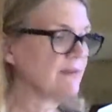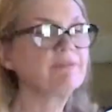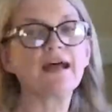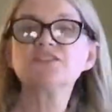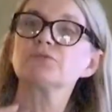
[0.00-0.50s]

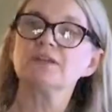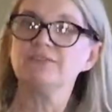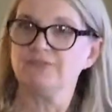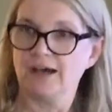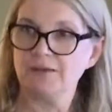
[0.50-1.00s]
that's really
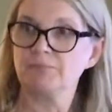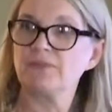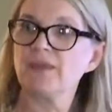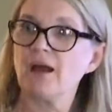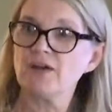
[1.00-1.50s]
fun,
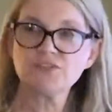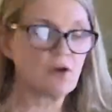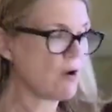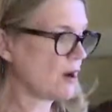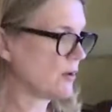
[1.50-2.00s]
but they
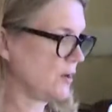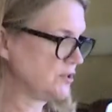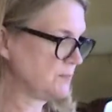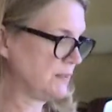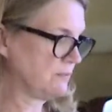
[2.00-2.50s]
also are going
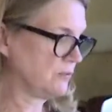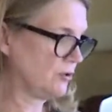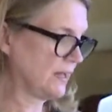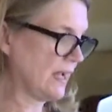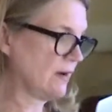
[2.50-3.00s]
to be
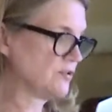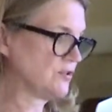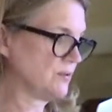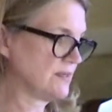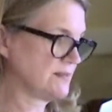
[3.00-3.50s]
learning how
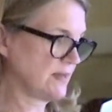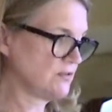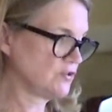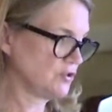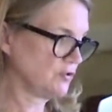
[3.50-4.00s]
to
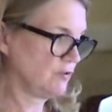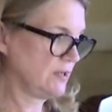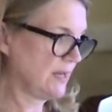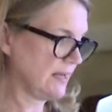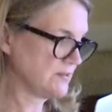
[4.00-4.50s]
assess
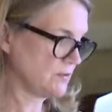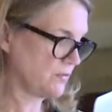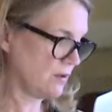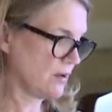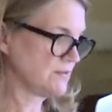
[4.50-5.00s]
children, and so
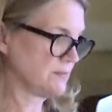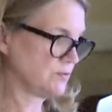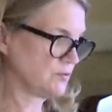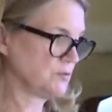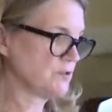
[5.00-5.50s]
there are some
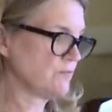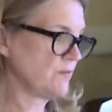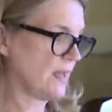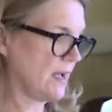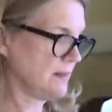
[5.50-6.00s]
tools for
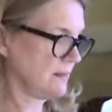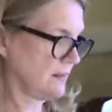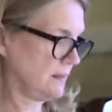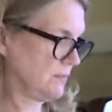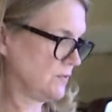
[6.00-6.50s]
that.
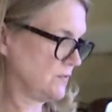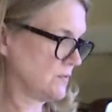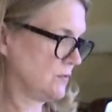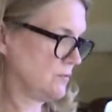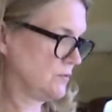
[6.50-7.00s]
Just
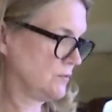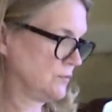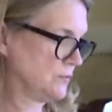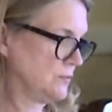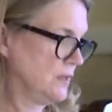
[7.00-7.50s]
go
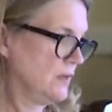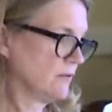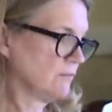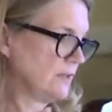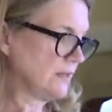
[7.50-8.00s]
to
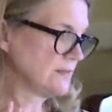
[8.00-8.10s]
reading